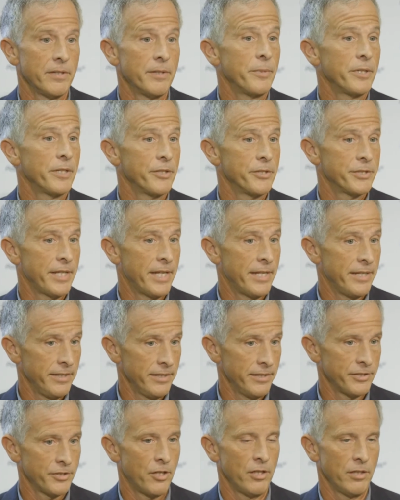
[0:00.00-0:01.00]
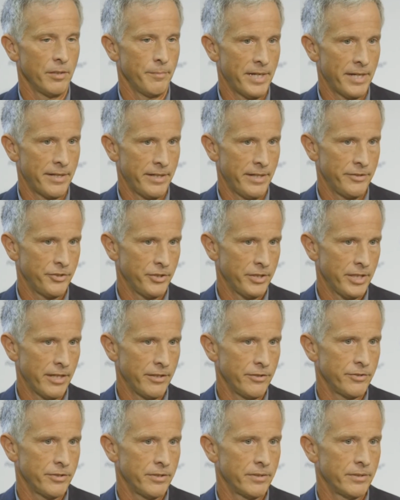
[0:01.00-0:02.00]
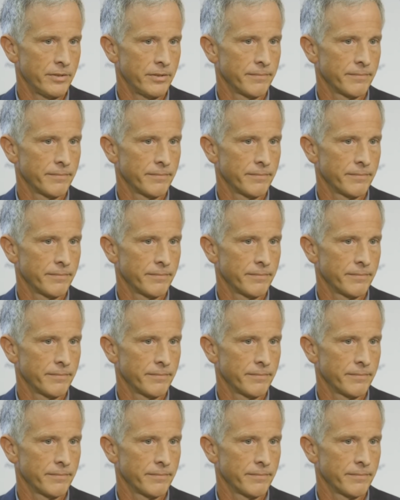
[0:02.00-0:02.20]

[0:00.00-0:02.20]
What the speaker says: because that is all about education.